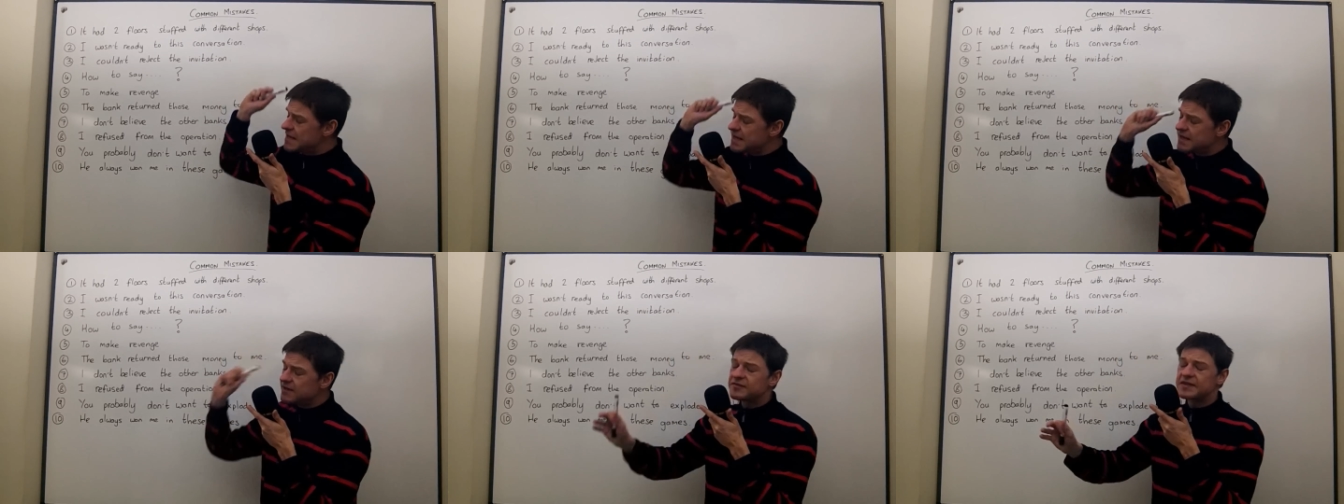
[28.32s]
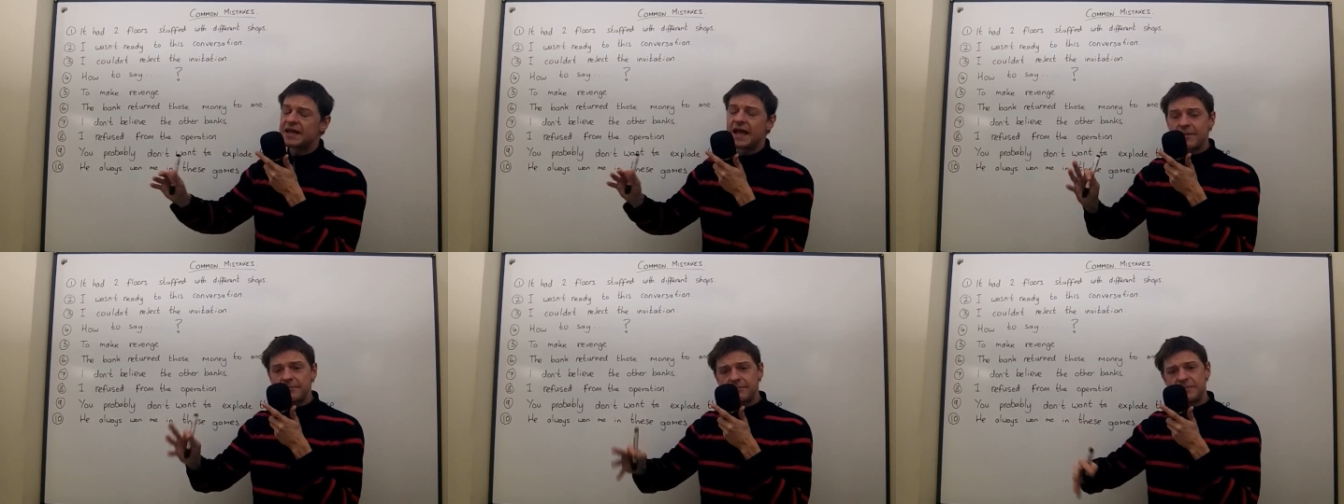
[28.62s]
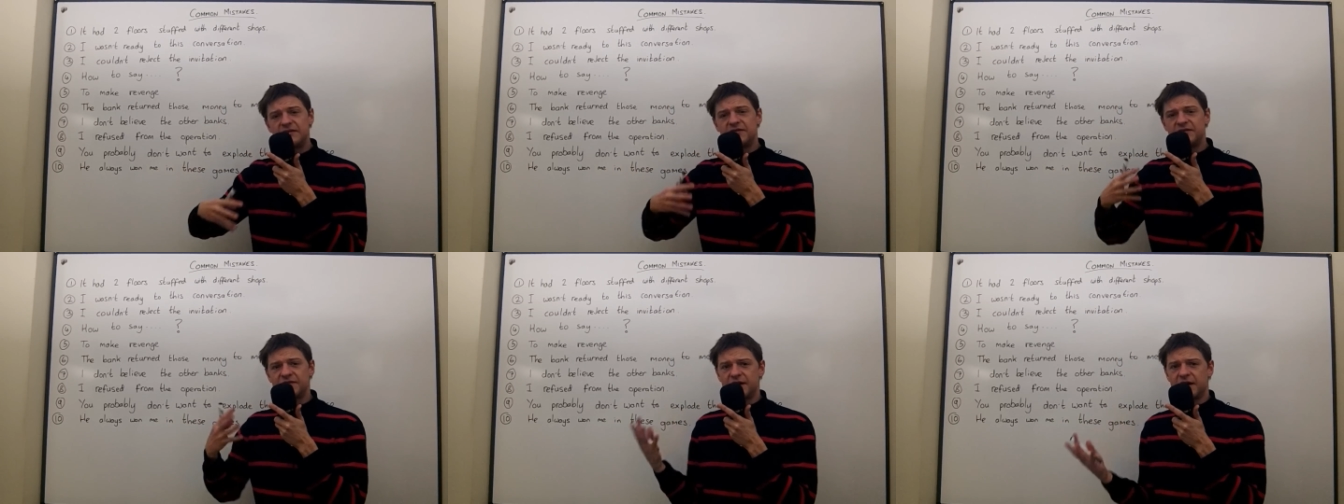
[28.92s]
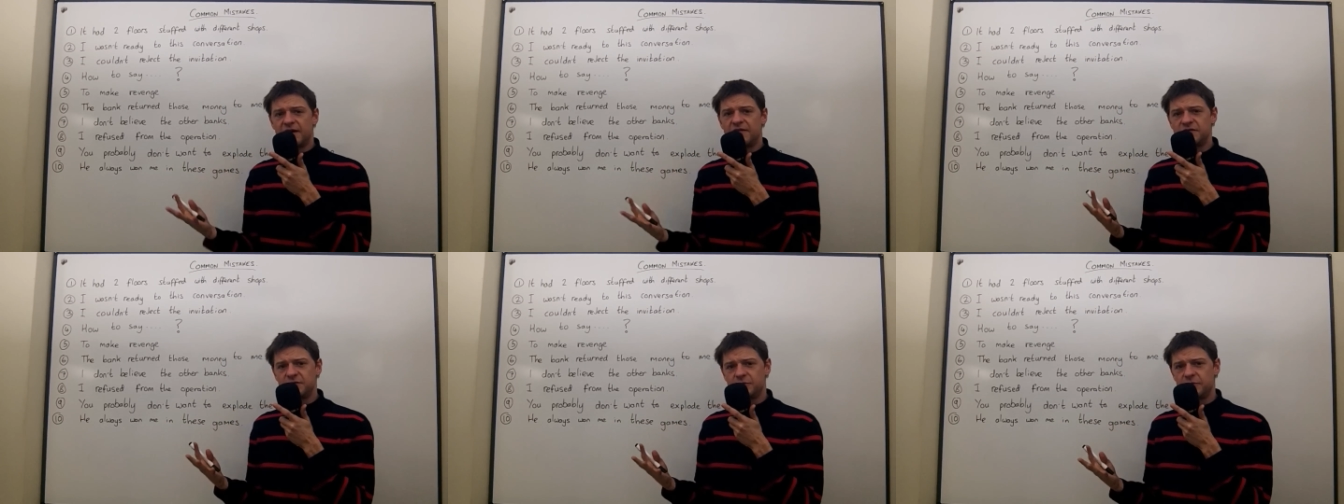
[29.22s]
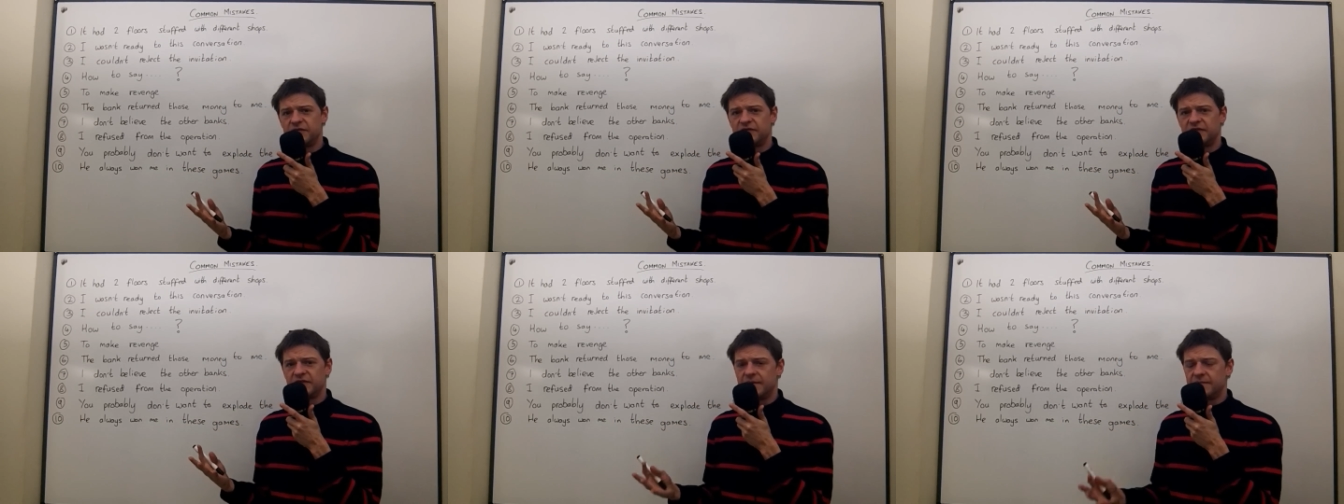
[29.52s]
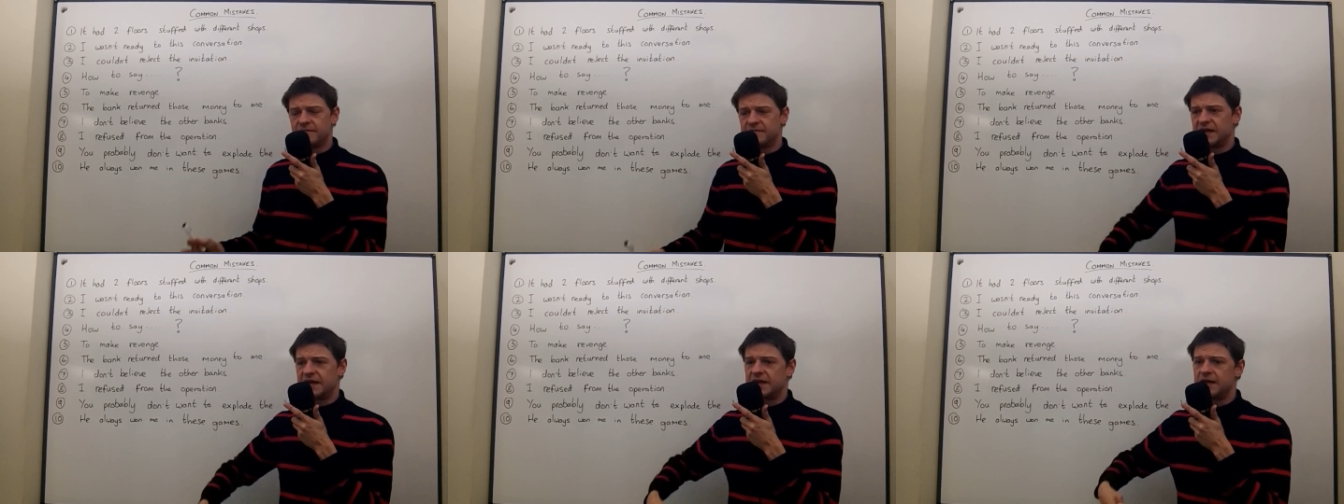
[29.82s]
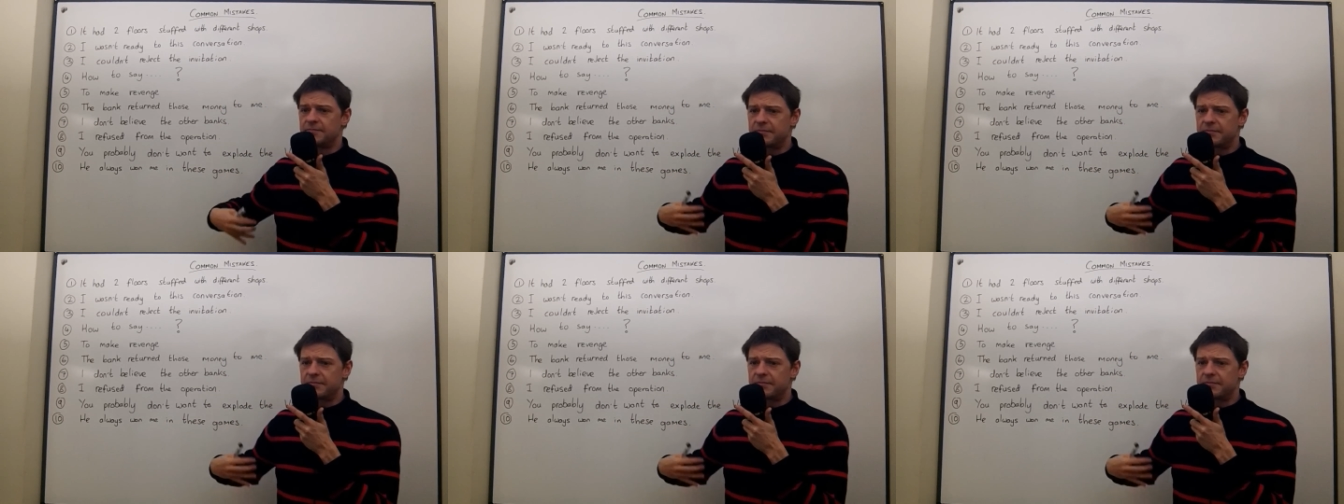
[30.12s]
things can be stuffed with something,